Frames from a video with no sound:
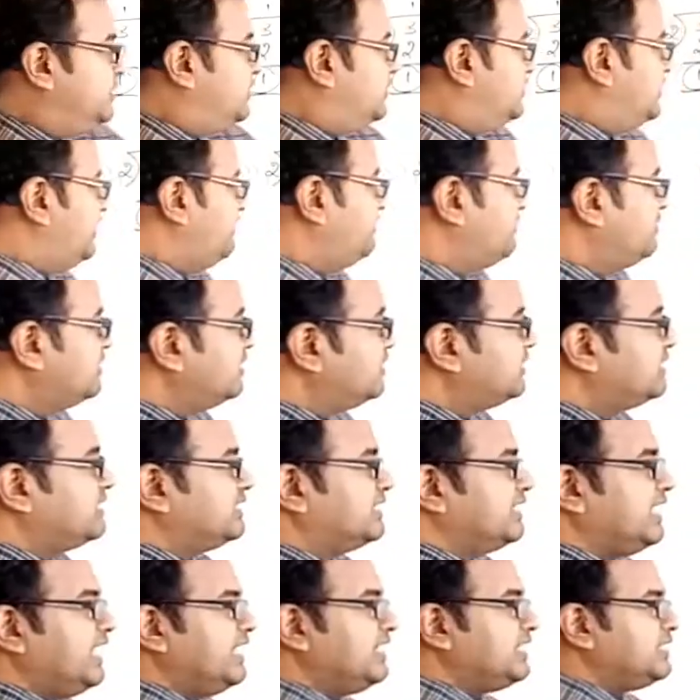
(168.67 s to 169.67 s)
You have
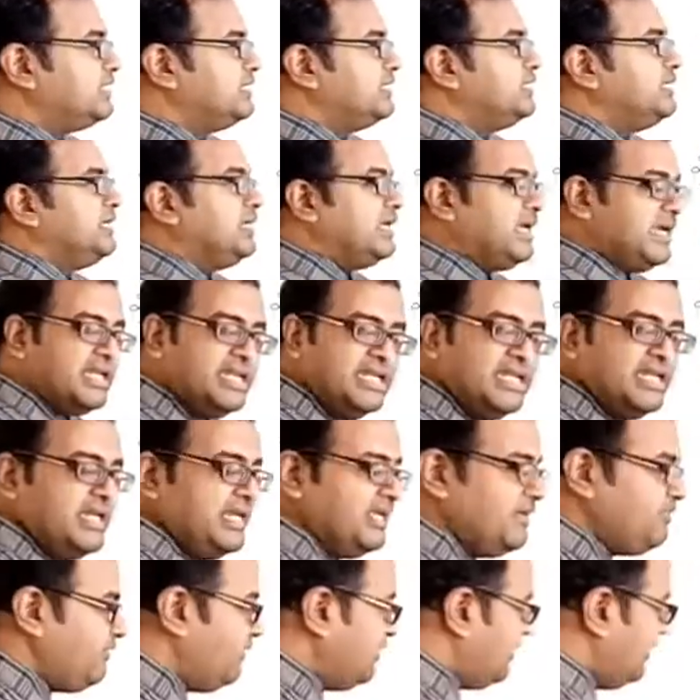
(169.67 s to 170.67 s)
learnt that any
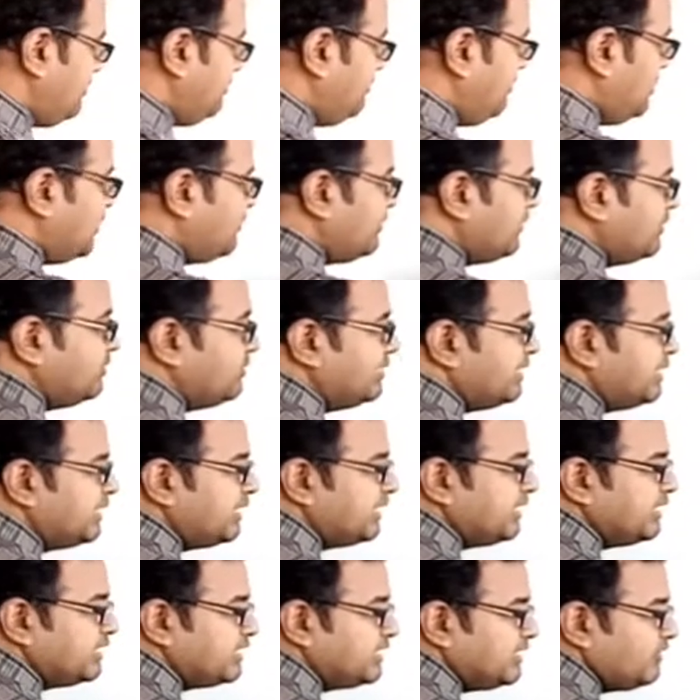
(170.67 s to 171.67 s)
even number will be
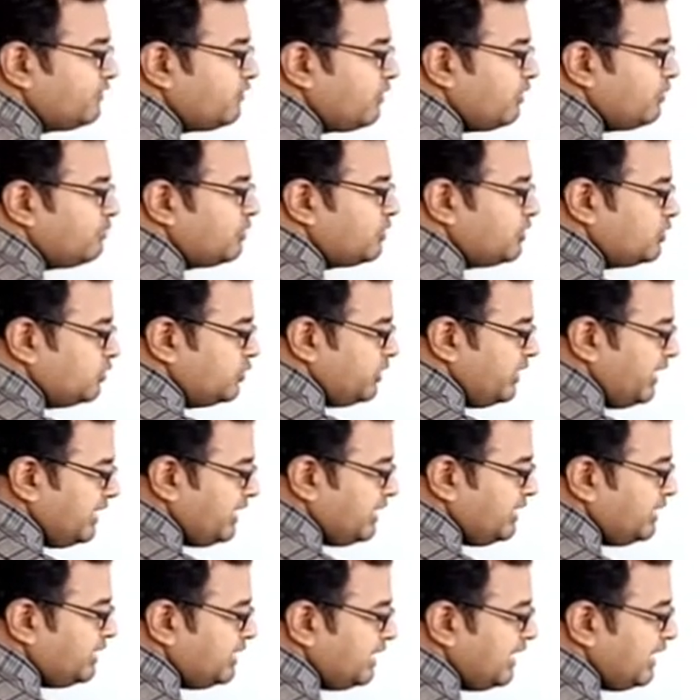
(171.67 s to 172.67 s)
written in the form
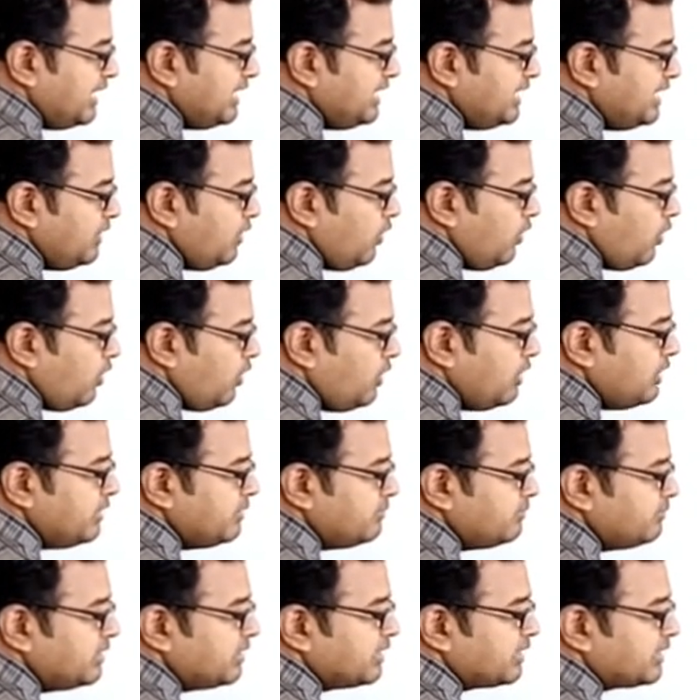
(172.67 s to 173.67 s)
2n, any odd
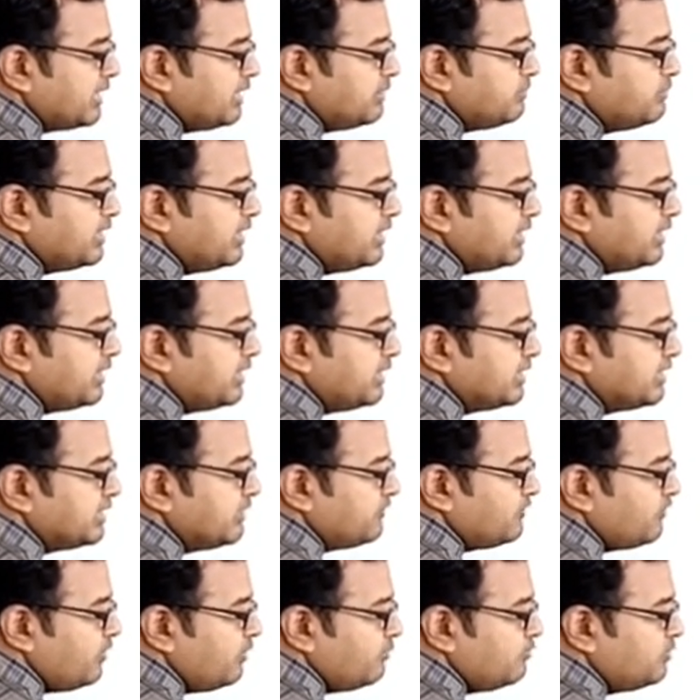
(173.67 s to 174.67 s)
number can be written in
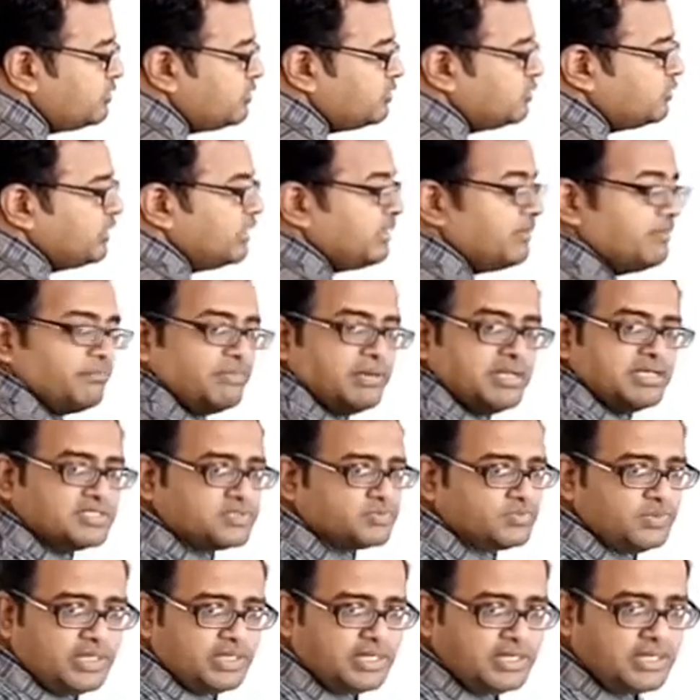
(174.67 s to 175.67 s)
the form 2n
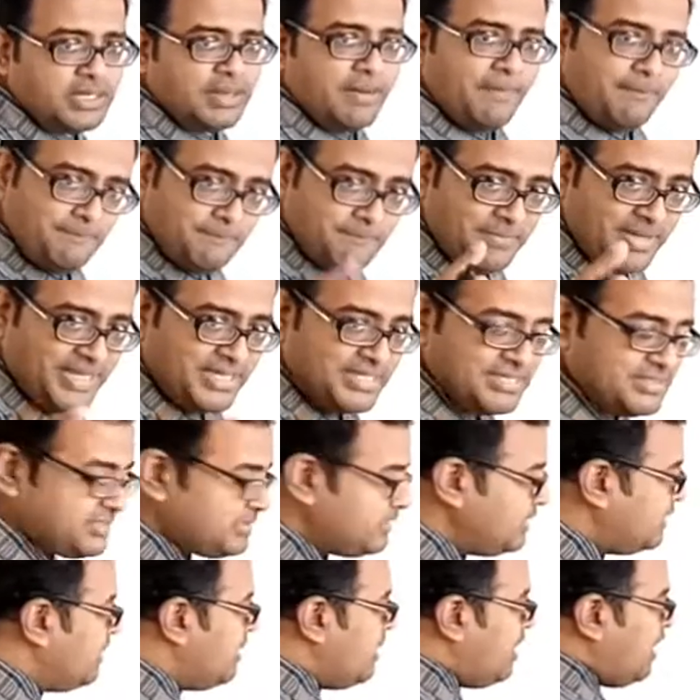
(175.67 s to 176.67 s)
plus 1. Means
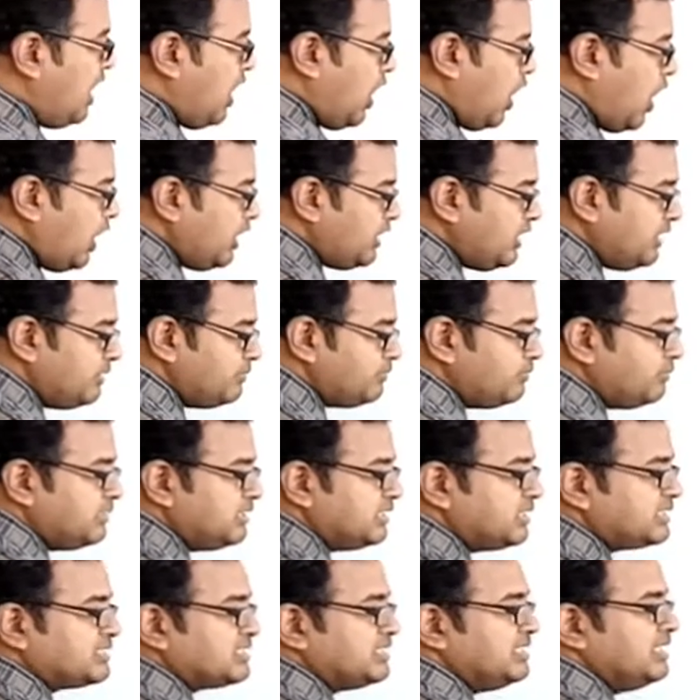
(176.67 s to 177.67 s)
odd
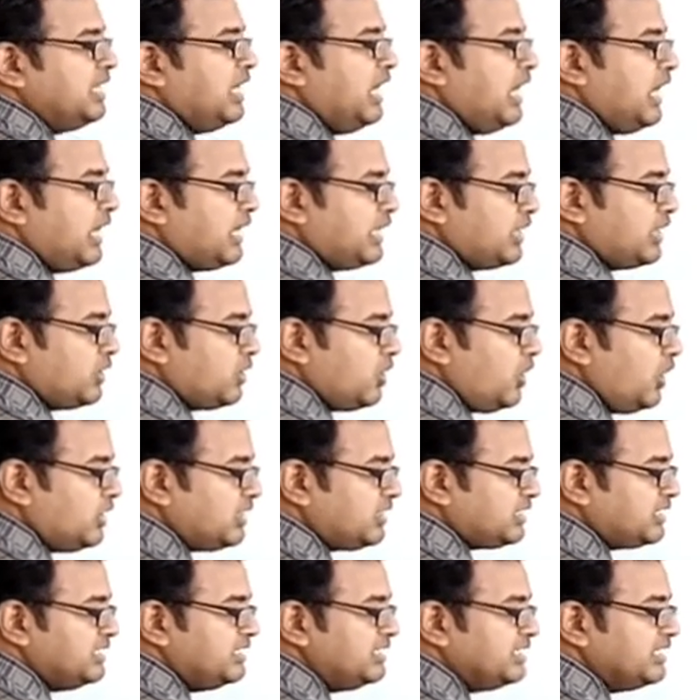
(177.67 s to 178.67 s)
numbers are
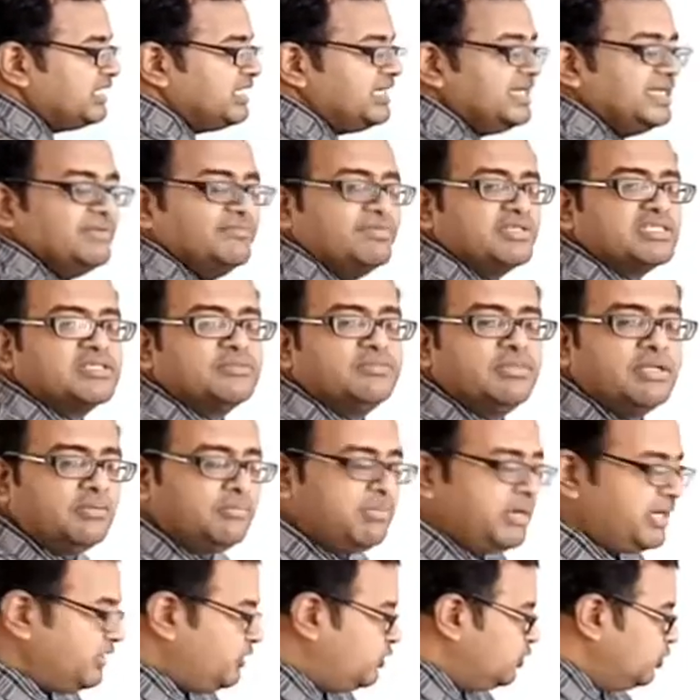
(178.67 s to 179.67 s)
not clearly divisible
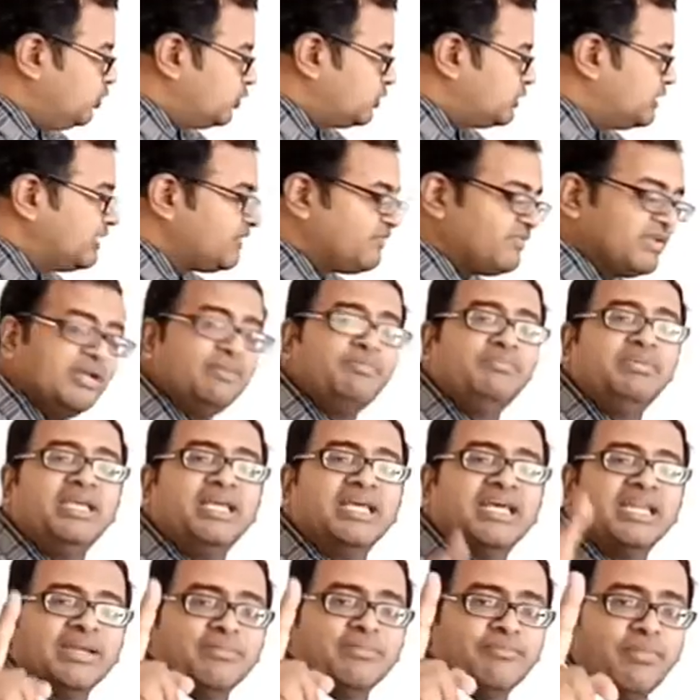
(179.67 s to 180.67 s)
by 2. There will
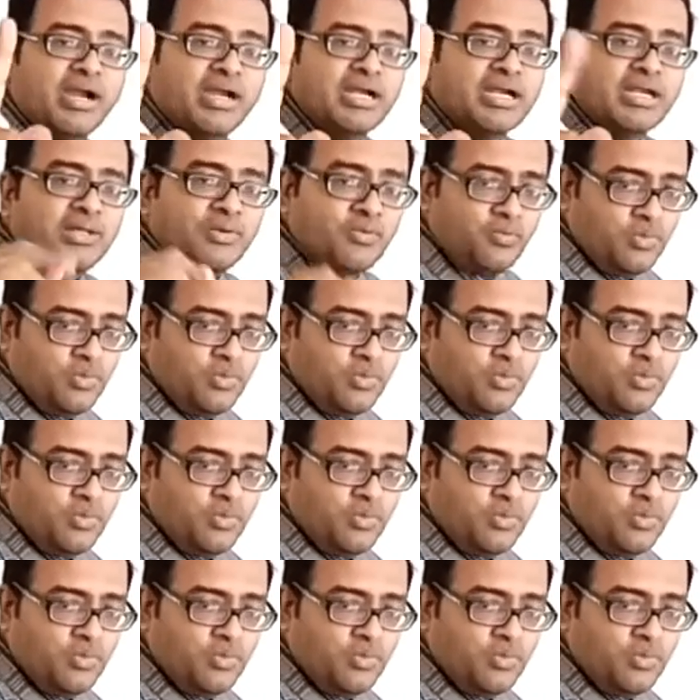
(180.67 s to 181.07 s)
be a remainder